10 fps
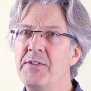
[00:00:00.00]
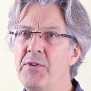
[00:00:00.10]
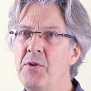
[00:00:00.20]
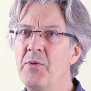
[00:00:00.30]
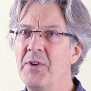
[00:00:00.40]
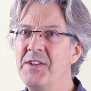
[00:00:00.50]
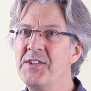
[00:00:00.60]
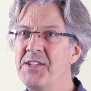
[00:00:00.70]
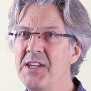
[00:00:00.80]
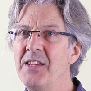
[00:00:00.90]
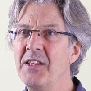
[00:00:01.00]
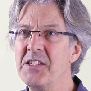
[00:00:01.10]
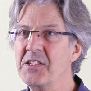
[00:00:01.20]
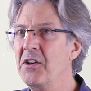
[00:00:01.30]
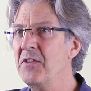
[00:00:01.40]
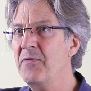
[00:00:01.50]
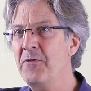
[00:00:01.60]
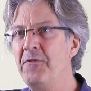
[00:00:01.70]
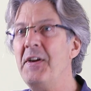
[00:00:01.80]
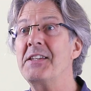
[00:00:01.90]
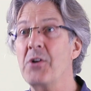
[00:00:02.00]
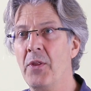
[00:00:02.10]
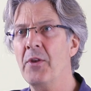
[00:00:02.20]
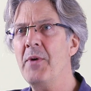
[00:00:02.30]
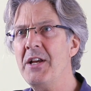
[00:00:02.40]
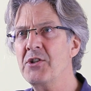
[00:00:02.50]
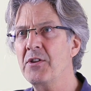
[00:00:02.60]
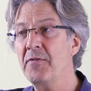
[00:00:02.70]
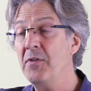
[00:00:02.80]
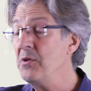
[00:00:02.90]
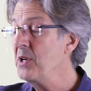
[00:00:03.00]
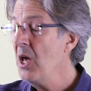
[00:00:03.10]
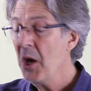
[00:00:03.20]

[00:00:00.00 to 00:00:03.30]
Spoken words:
if you can see that it's going to fit on the range of the flute,